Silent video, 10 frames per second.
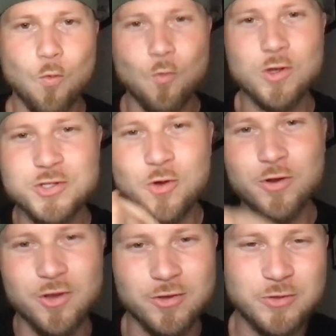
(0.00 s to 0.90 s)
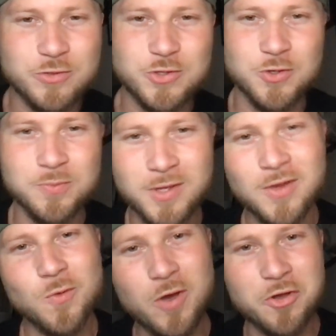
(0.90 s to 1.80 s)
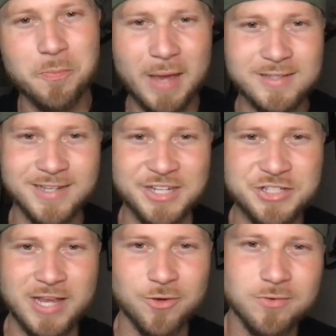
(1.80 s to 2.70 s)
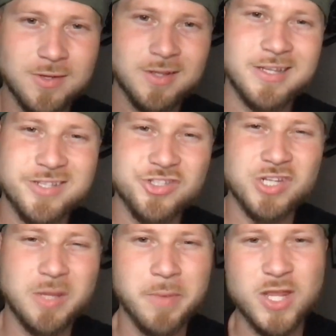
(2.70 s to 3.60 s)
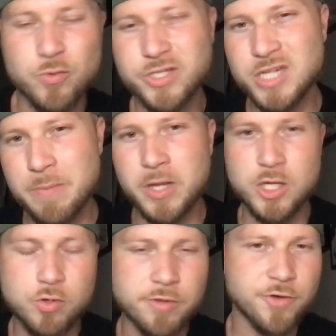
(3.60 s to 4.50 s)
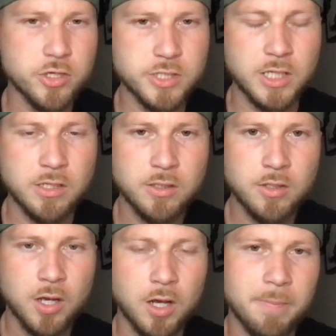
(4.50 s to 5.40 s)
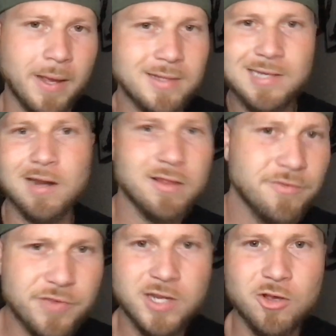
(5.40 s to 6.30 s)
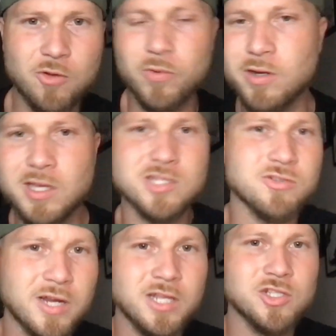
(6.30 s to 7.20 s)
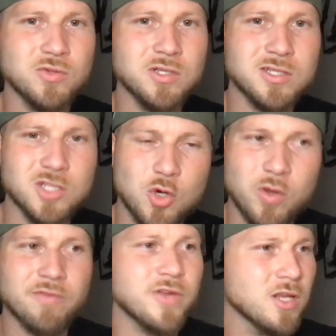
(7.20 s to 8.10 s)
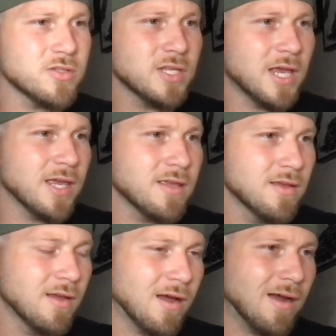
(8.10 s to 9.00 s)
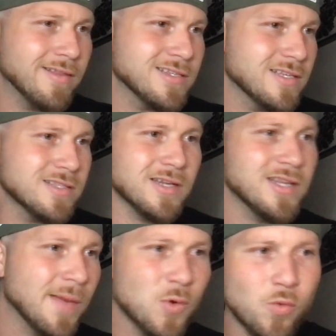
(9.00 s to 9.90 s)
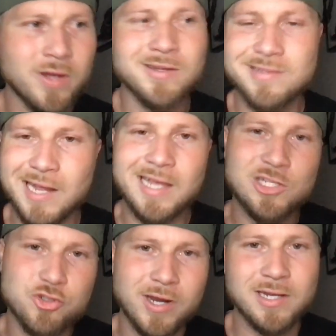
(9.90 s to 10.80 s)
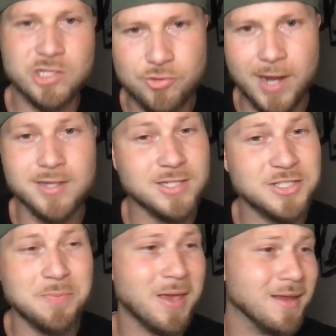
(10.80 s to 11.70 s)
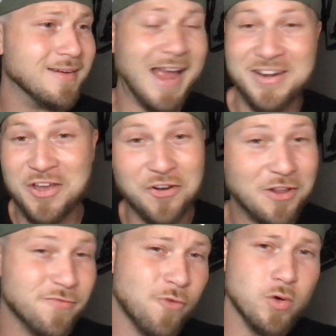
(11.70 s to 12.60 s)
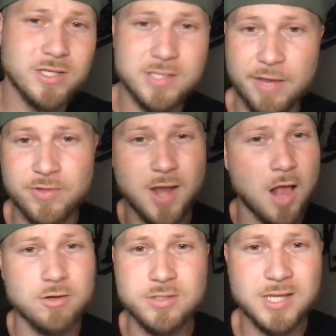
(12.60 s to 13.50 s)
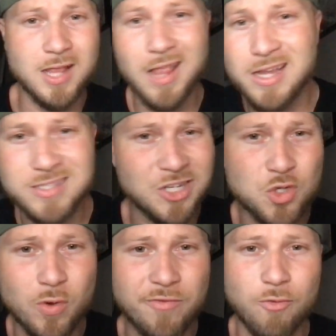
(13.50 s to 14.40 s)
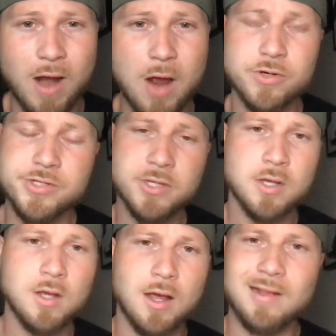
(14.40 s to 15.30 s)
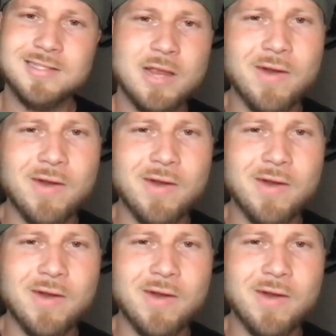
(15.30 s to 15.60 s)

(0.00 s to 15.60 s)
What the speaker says: What's going on, YouTube? Welcome back to the channel. This is G Money with G Money University. By the title of the video, we're gonna get straight into it. It's a quick video today. This is the #1 day trading strategy to make $947 in less than 24 hours. Let's get right